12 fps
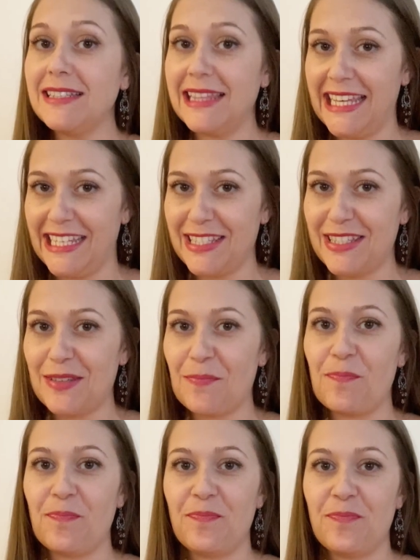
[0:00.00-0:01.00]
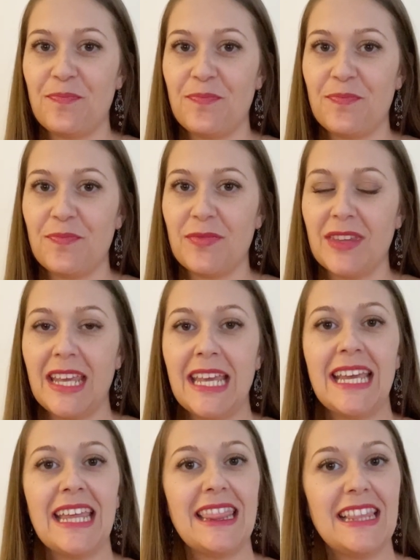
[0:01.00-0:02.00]
this.
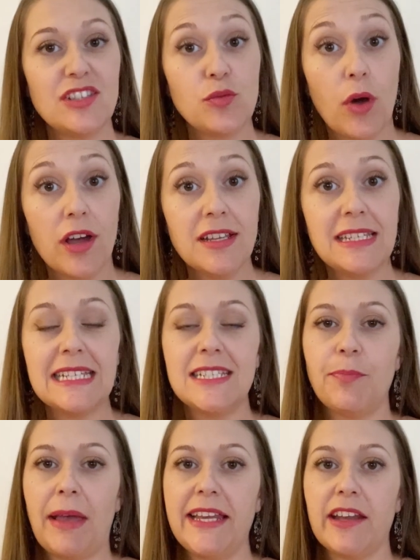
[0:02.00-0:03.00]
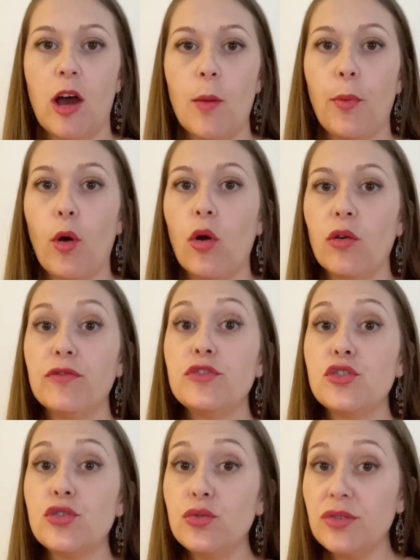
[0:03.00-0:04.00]
This word is made up of
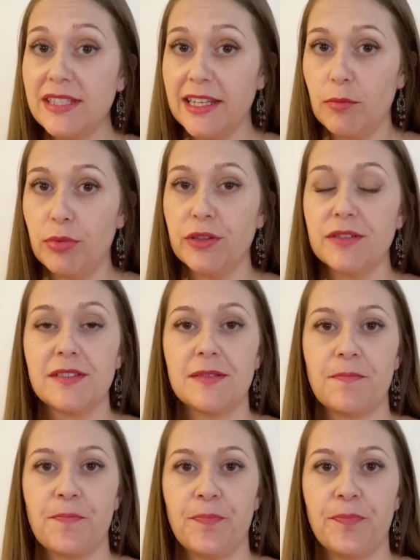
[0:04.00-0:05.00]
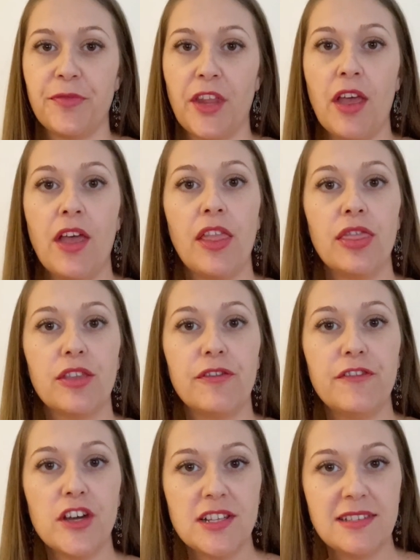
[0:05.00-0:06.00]
2 syllables. The
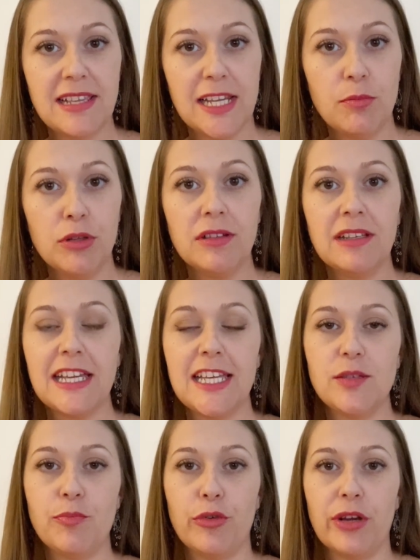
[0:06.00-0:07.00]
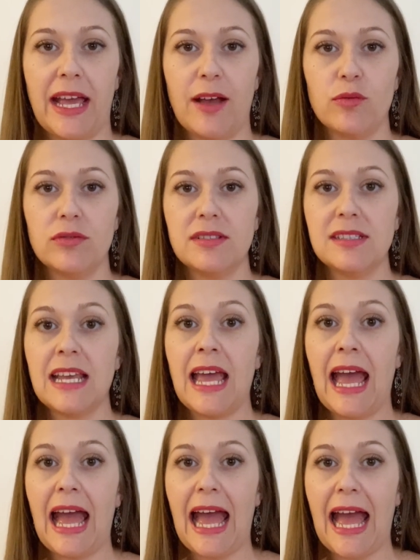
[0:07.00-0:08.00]
first syllable is pronounced
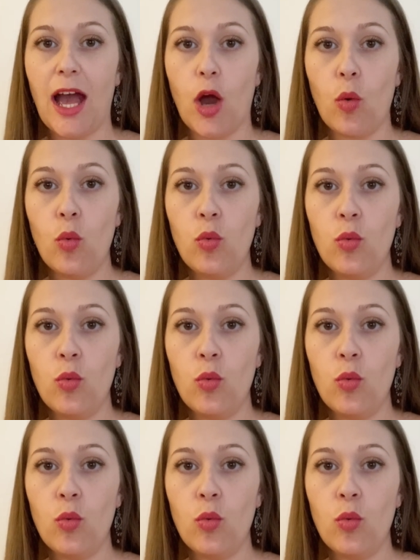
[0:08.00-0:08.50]
ow,